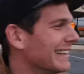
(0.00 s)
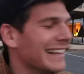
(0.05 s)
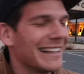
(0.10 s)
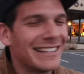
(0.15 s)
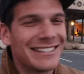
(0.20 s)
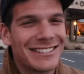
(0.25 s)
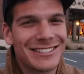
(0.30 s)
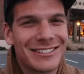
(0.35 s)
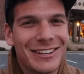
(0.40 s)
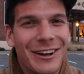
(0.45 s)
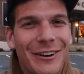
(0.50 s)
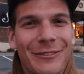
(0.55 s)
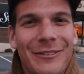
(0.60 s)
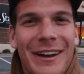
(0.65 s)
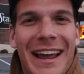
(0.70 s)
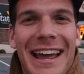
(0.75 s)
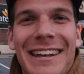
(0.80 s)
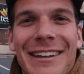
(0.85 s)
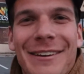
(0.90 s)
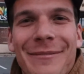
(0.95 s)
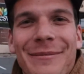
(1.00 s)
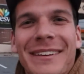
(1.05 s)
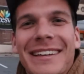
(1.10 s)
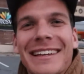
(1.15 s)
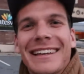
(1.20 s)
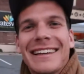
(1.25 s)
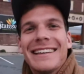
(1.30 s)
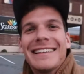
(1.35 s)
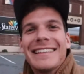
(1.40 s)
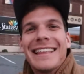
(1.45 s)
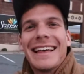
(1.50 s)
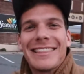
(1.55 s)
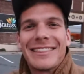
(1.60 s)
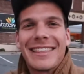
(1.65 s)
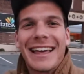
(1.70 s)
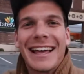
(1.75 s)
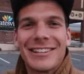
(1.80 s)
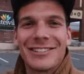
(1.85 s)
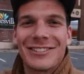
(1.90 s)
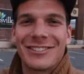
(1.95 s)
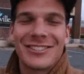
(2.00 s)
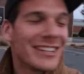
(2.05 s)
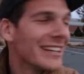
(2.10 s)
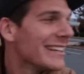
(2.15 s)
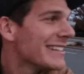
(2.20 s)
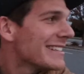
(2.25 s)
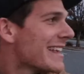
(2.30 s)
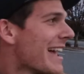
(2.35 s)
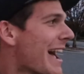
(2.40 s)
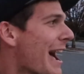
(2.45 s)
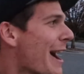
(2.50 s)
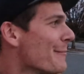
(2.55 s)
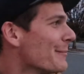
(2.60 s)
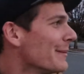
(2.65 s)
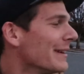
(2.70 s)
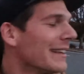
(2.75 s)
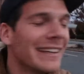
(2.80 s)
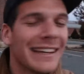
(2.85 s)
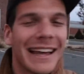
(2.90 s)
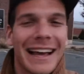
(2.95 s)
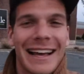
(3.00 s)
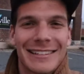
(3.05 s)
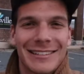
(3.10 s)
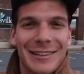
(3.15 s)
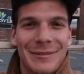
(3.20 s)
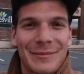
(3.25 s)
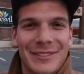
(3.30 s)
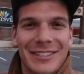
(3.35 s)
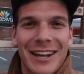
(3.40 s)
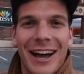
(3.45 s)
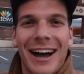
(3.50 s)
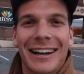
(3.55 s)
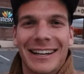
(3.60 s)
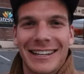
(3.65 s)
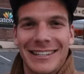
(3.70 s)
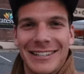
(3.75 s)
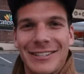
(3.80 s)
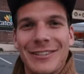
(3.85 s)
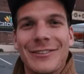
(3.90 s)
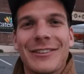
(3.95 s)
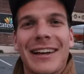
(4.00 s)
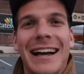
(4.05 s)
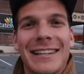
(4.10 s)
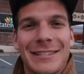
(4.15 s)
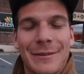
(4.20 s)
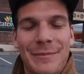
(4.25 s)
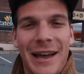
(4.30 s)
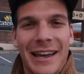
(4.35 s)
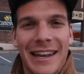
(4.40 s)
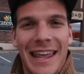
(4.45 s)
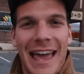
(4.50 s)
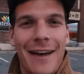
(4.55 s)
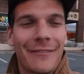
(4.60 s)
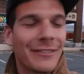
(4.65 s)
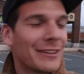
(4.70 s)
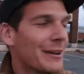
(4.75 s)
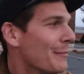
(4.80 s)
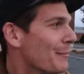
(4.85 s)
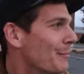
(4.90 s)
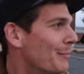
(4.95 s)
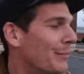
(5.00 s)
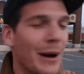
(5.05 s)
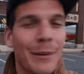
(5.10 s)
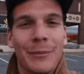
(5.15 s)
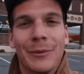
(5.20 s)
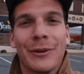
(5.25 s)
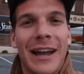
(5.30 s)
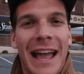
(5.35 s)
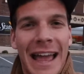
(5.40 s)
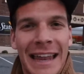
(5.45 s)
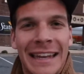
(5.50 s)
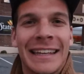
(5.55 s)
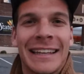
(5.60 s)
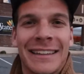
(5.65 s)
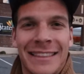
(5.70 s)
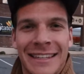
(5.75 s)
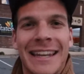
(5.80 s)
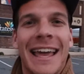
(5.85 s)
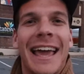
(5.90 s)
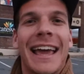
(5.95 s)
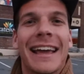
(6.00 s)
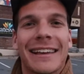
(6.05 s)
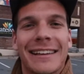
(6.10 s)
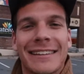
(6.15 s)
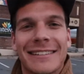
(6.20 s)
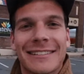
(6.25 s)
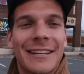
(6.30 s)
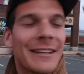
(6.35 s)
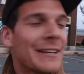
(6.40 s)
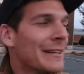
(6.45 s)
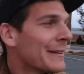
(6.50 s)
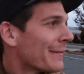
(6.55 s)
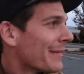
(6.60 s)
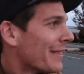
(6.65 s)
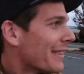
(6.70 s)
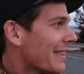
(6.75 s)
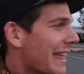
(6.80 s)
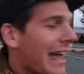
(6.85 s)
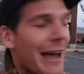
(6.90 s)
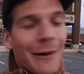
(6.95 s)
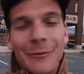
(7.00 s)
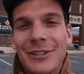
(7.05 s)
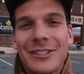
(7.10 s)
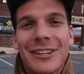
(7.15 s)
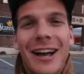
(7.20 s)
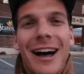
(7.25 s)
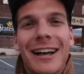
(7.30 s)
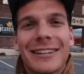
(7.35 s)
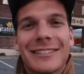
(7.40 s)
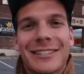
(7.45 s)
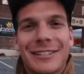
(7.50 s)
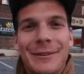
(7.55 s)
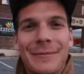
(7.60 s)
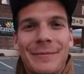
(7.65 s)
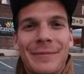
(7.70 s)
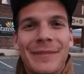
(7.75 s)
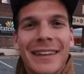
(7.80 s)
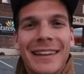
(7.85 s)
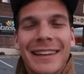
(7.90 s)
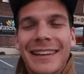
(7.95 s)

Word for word: That's so random that that just happened as I'm talking to you guys about having a bummer ending of the day, because that was awesome.